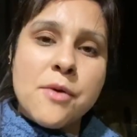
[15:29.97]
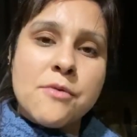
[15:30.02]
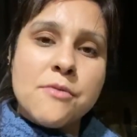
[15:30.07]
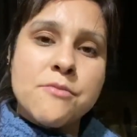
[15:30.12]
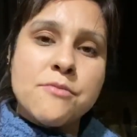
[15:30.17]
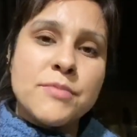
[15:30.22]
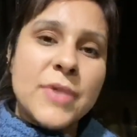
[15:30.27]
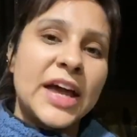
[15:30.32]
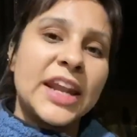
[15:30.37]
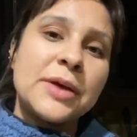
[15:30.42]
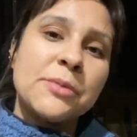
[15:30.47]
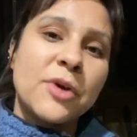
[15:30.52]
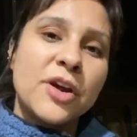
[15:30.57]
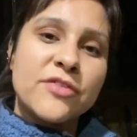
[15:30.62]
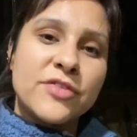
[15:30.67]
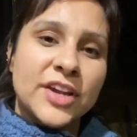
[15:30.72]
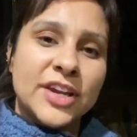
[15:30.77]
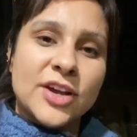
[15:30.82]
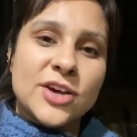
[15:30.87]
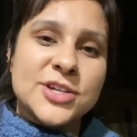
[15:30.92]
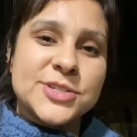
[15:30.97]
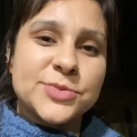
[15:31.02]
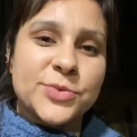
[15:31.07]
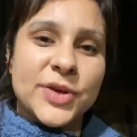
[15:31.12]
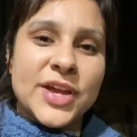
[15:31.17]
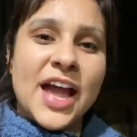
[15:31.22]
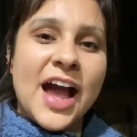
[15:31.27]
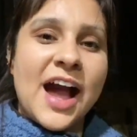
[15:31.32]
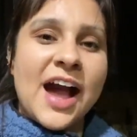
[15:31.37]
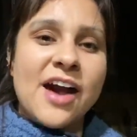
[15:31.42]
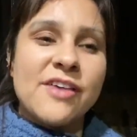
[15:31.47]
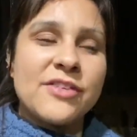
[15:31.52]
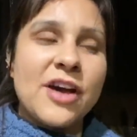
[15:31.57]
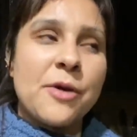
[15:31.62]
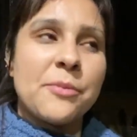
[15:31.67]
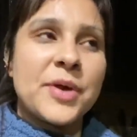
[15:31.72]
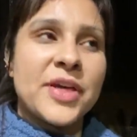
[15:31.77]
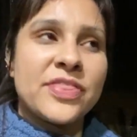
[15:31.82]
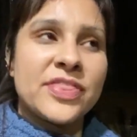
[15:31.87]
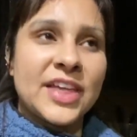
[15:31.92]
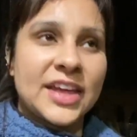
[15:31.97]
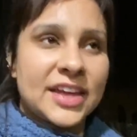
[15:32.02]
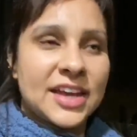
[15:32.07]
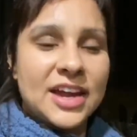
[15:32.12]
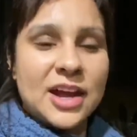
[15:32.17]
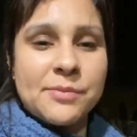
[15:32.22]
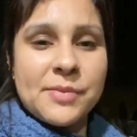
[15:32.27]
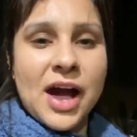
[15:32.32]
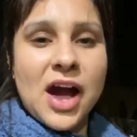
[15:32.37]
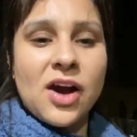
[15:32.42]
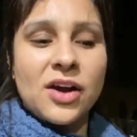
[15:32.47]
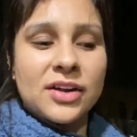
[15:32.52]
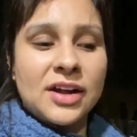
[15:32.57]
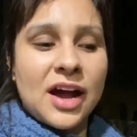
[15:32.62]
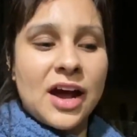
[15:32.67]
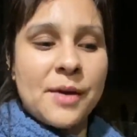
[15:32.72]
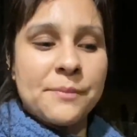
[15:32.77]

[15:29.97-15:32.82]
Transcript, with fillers: many more videos we have been thinking about.